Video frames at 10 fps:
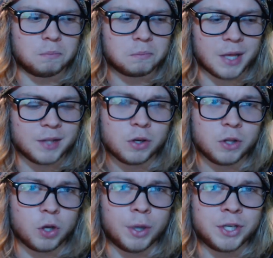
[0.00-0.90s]
that's all
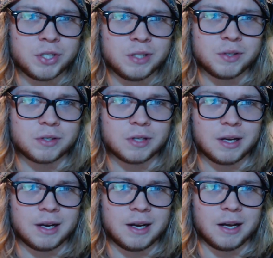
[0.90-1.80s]
the questions.
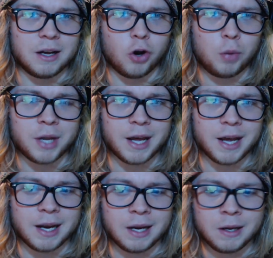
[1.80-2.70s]
I hope that
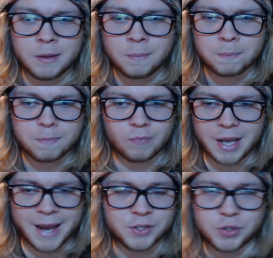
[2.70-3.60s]
I
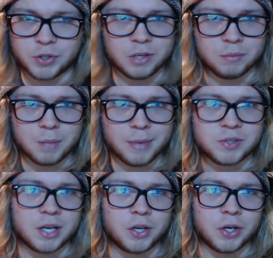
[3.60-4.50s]
answered them the
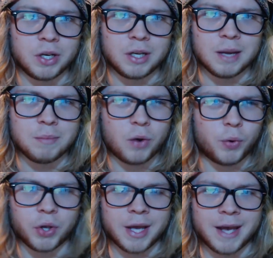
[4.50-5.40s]
best I could. I'm not
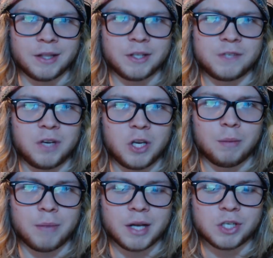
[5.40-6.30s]
really going to edit this
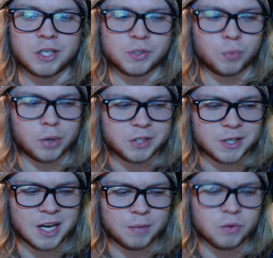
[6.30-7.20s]
video much. I just wanted to
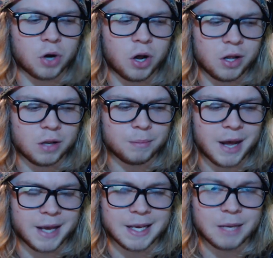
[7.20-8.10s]
kind of be raw,
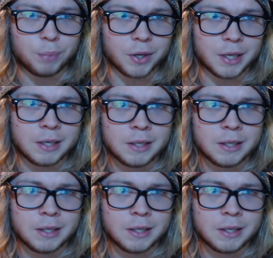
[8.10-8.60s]
my input